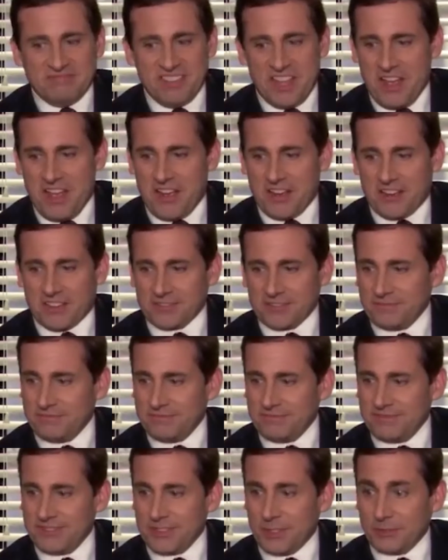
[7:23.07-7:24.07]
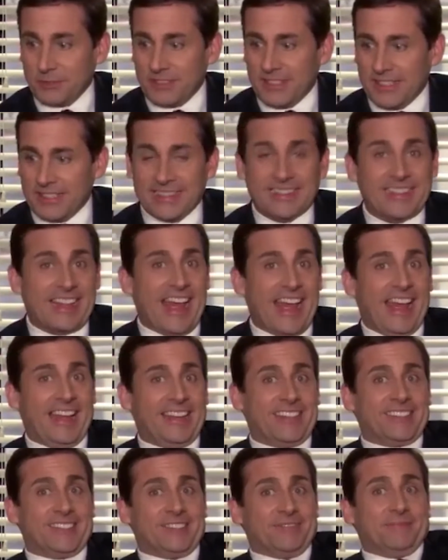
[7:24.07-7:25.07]
No, don't like
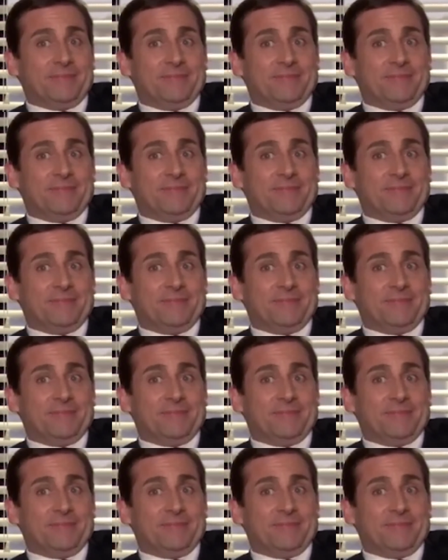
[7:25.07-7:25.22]
that.